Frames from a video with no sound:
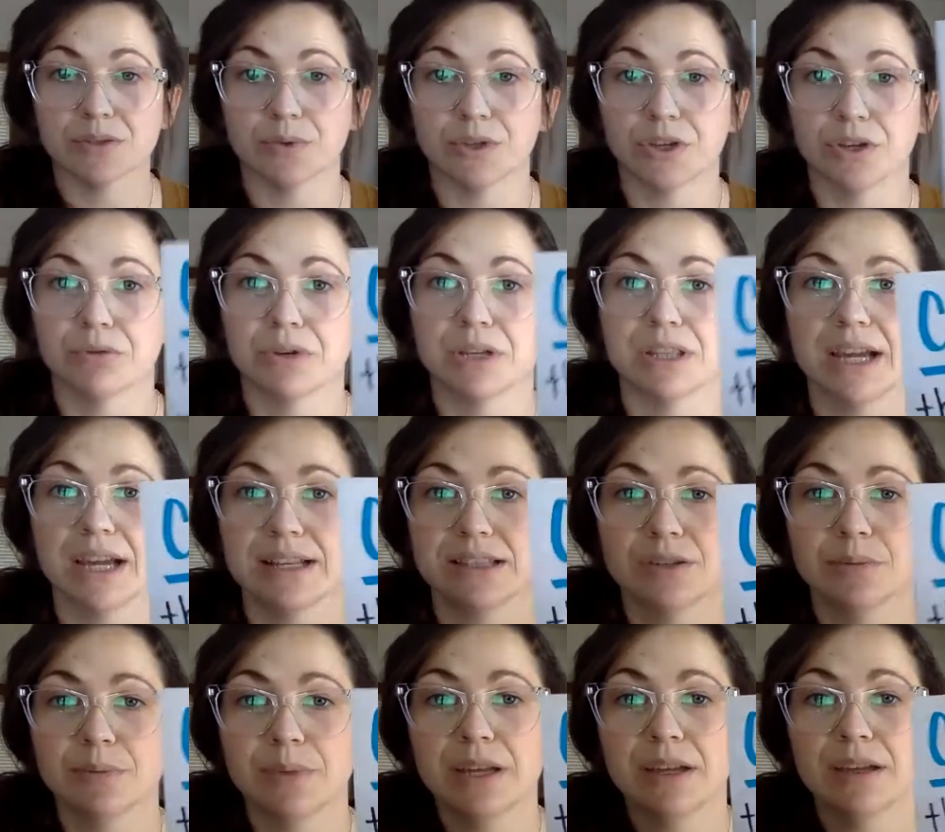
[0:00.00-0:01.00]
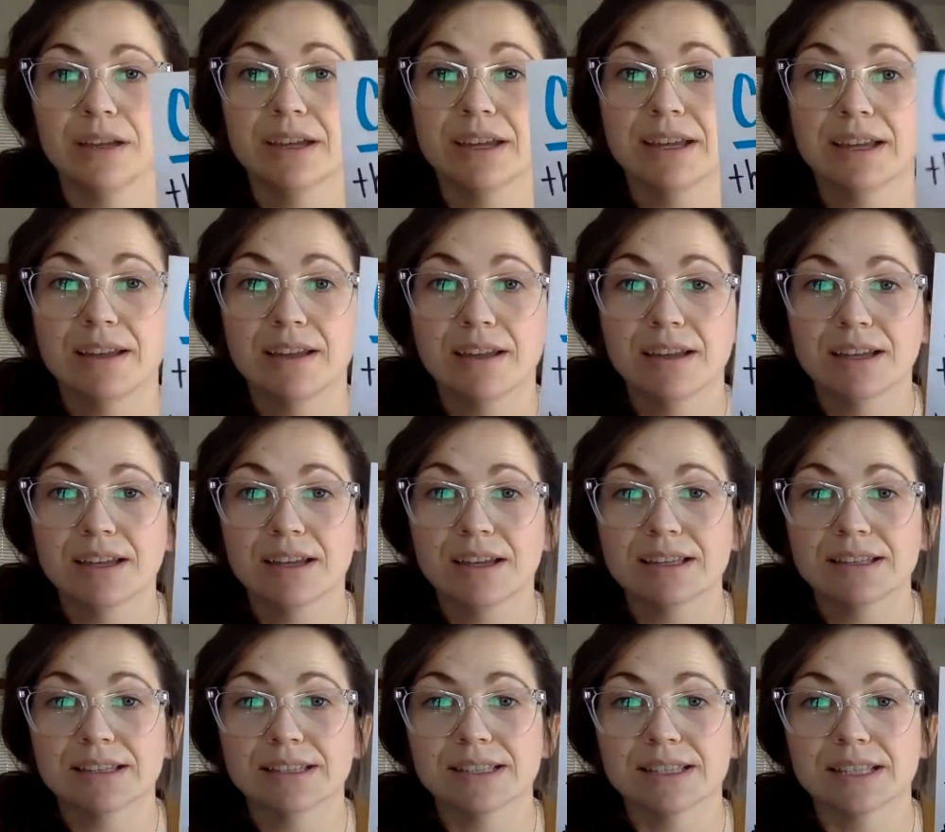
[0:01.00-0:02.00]
Will you read that to me?
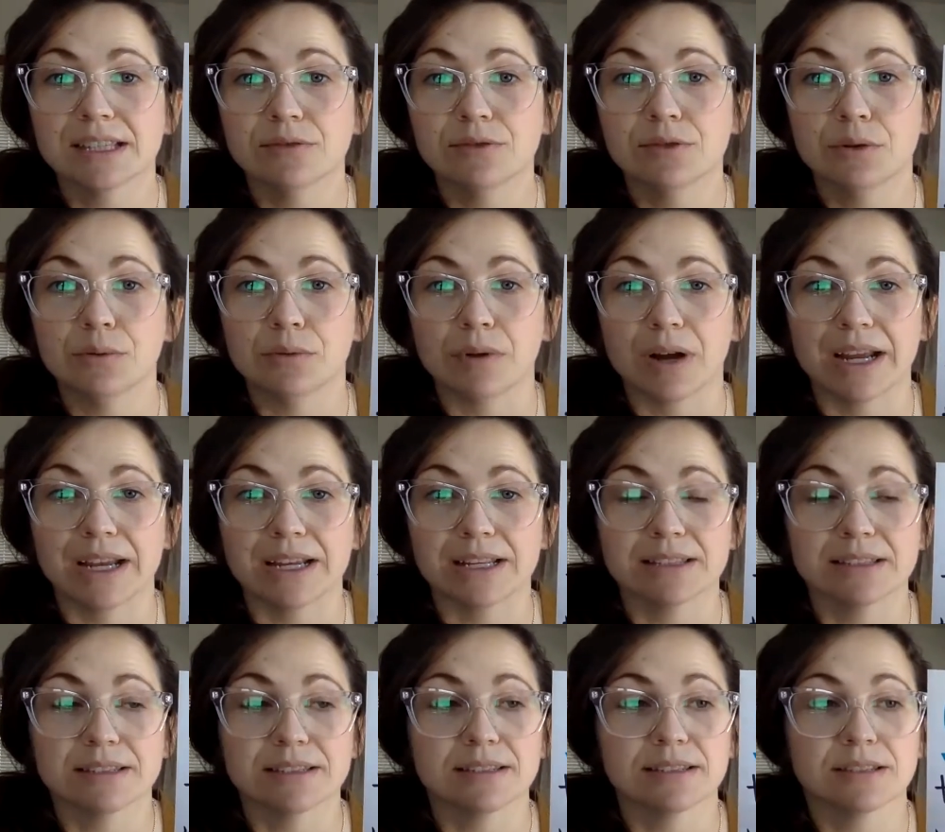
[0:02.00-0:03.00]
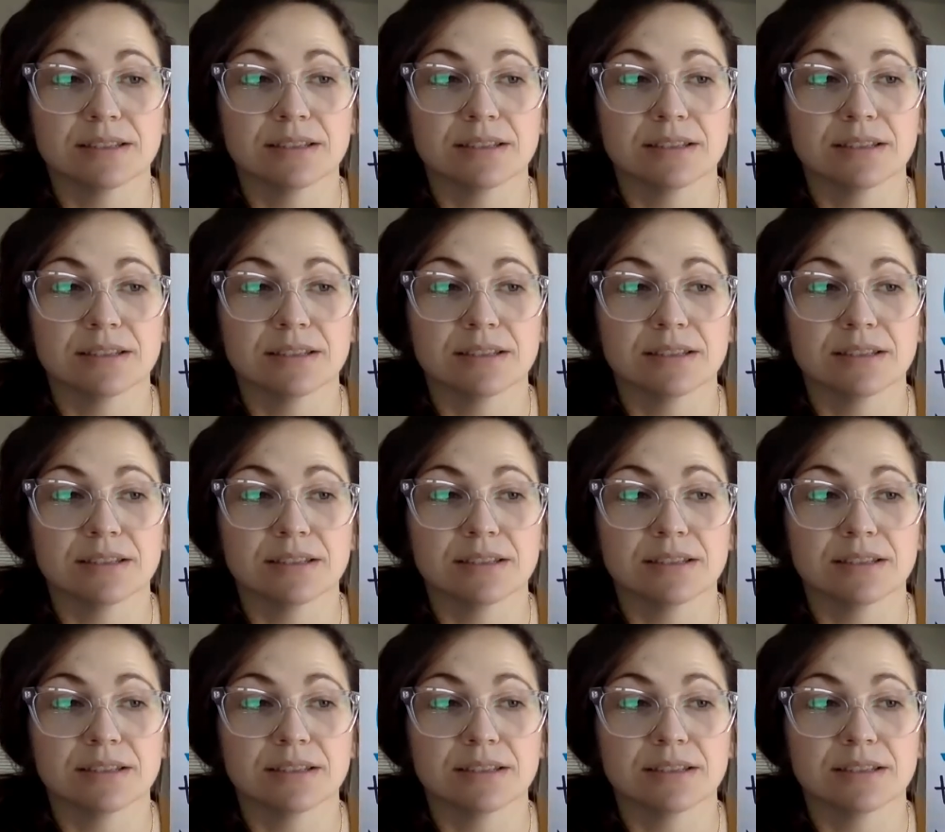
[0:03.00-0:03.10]
Civil rights.